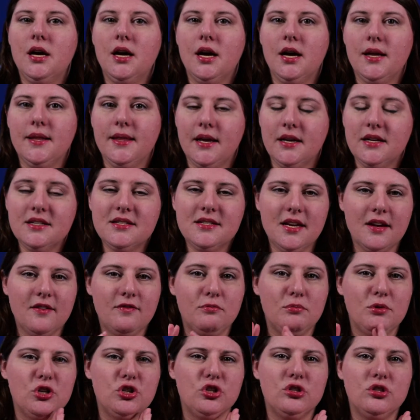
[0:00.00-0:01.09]
That has saved me
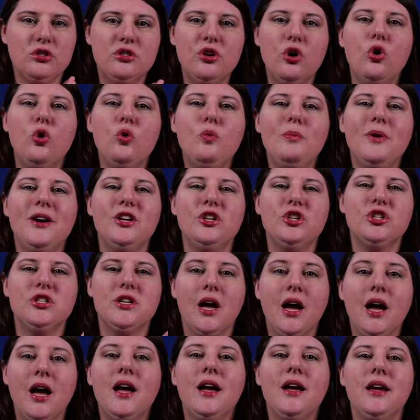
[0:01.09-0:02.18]
so much
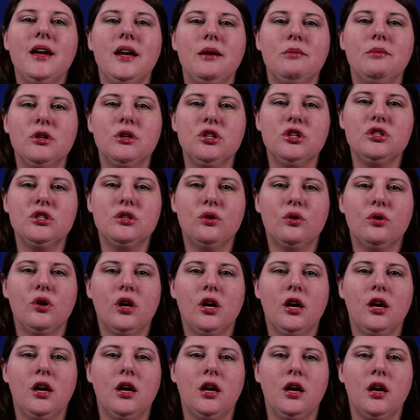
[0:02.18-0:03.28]
time
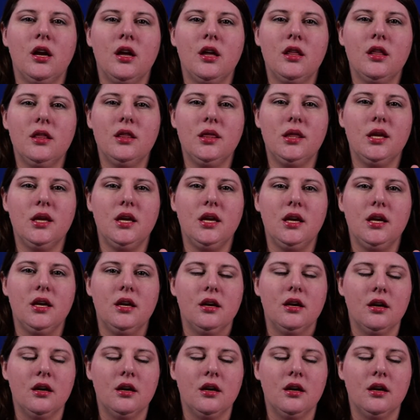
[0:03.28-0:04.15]
during the